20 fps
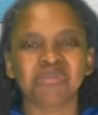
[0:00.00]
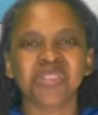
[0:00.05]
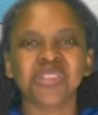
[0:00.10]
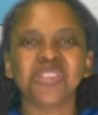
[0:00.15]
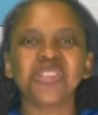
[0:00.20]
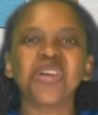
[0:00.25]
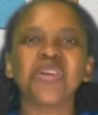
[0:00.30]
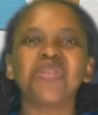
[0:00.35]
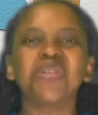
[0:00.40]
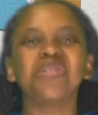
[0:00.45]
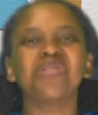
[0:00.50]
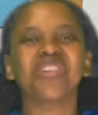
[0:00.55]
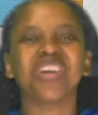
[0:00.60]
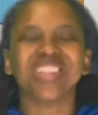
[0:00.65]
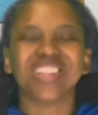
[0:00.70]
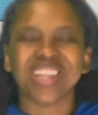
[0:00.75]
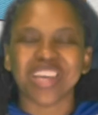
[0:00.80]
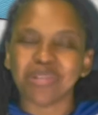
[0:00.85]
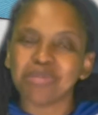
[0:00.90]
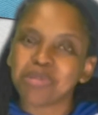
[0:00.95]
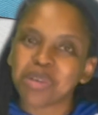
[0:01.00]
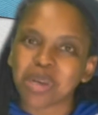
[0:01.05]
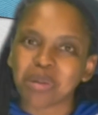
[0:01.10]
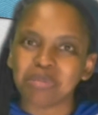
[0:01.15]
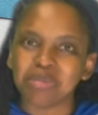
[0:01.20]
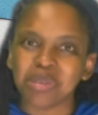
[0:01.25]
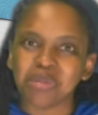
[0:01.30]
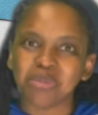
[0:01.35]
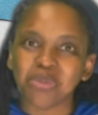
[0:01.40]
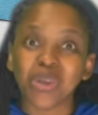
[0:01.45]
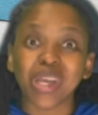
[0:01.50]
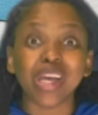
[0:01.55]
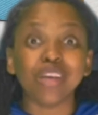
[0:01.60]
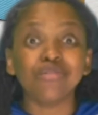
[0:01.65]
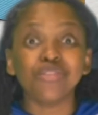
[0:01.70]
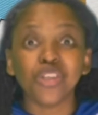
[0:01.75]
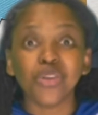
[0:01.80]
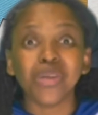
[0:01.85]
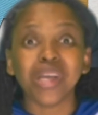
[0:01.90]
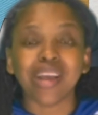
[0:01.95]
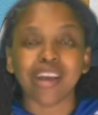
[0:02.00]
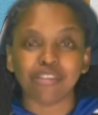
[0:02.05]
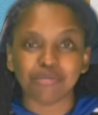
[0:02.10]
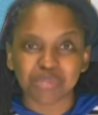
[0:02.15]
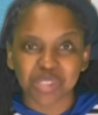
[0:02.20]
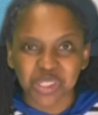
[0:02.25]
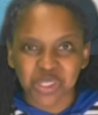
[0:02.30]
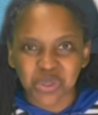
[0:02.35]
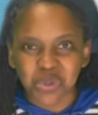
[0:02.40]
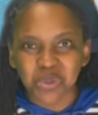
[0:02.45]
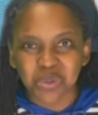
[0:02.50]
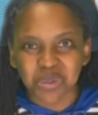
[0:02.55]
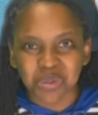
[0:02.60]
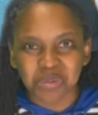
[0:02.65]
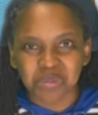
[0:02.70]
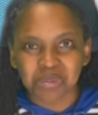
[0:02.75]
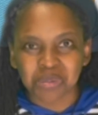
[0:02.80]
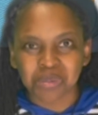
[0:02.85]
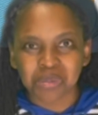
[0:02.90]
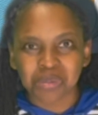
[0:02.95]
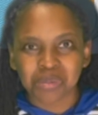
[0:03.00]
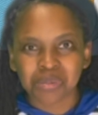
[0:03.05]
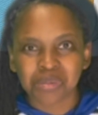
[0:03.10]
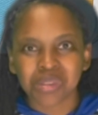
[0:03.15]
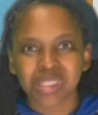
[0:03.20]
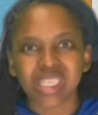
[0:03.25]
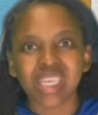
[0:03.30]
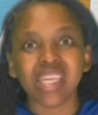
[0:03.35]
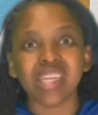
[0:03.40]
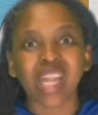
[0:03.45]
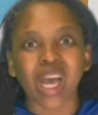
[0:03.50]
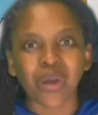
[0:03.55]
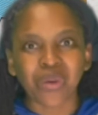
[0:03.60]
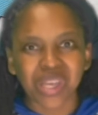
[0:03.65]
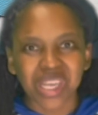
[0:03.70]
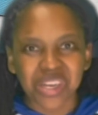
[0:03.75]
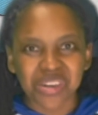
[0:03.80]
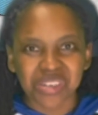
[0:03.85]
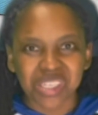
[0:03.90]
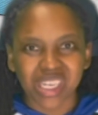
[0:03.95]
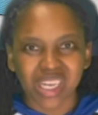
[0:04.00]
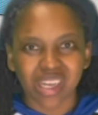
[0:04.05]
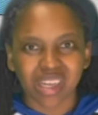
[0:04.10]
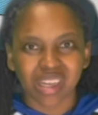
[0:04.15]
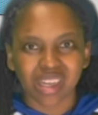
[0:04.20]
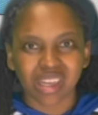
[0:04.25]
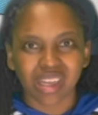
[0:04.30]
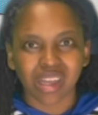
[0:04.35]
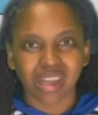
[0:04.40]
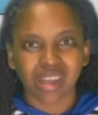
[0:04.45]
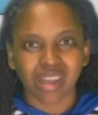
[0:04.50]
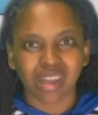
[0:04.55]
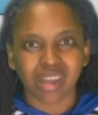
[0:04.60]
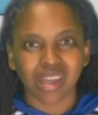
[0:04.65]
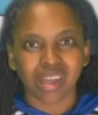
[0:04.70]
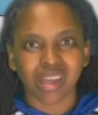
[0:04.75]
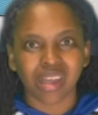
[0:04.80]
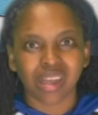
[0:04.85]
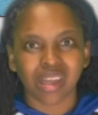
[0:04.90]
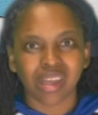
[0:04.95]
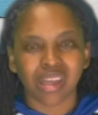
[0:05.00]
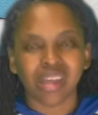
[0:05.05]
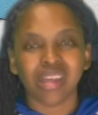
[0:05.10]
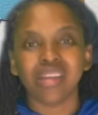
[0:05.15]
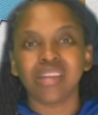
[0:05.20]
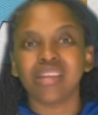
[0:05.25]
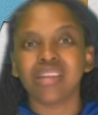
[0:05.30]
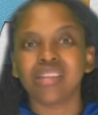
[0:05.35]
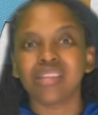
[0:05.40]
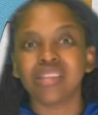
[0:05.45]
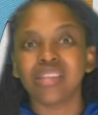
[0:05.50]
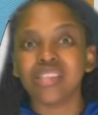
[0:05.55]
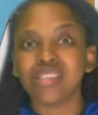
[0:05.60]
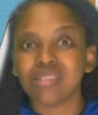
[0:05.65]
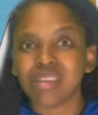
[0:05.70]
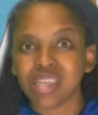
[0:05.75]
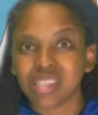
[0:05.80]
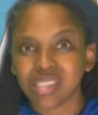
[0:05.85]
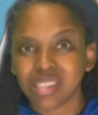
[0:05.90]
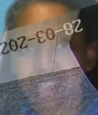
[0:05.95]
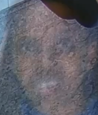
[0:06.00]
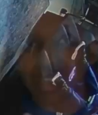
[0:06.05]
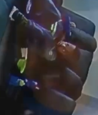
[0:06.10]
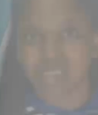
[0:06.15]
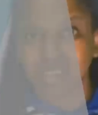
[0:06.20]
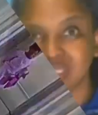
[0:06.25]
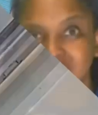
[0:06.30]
So we've got that problem. We have no government school in our area. This right here